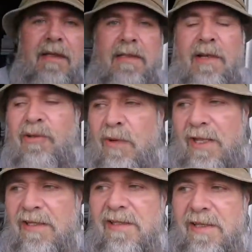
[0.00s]
now,
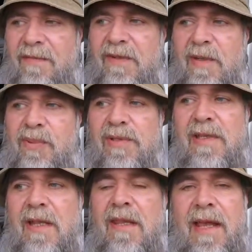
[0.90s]
granted,
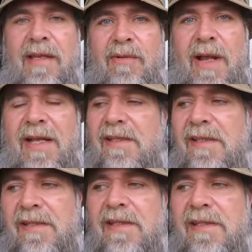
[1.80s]
70% of that grass
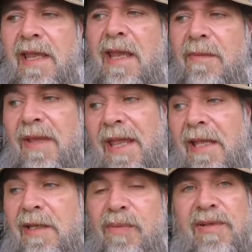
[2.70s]
is the same,
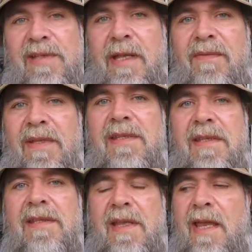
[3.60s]
80% of it's
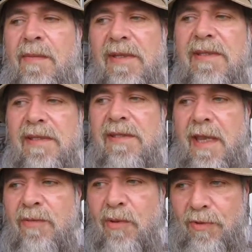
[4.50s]
the same. It's the
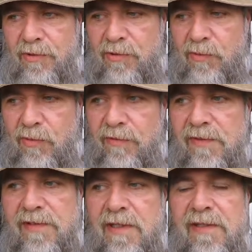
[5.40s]
same northern cool
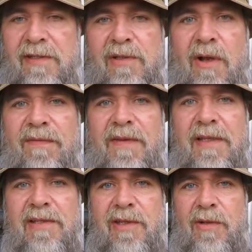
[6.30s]
season tall
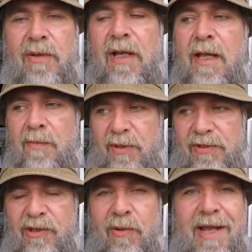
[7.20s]
fescue,
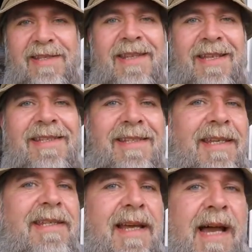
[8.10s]
but the grass that
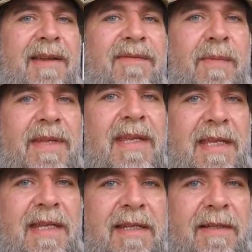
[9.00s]
did die from the
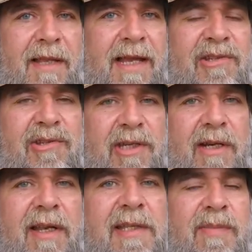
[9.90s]
heat last
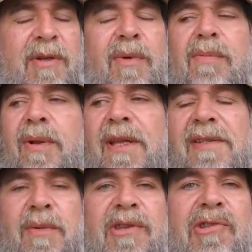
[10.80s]
year has been
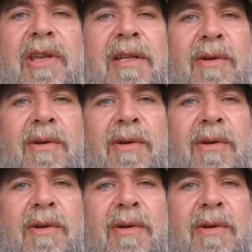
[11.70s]
replaced with shit